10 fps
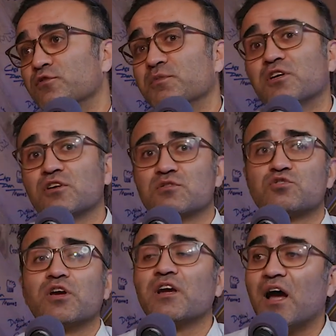Because
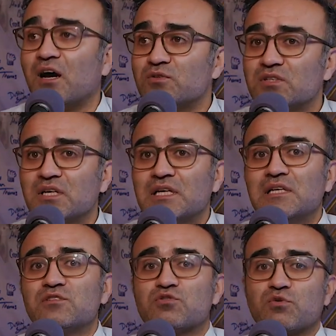going out
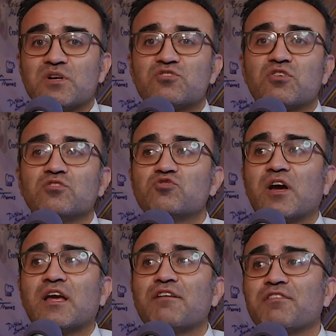to a restaurant, to a
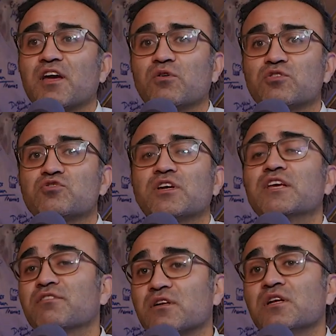cafe, or to
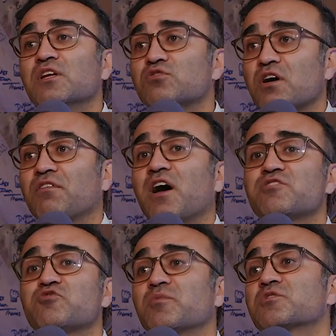even to have ice
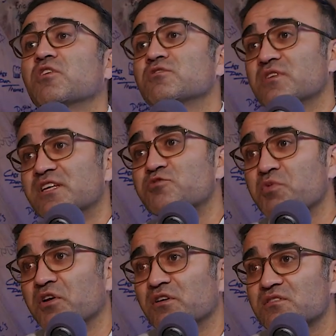cream is also an
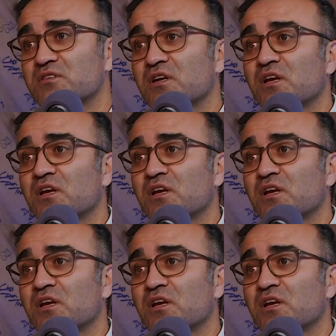experience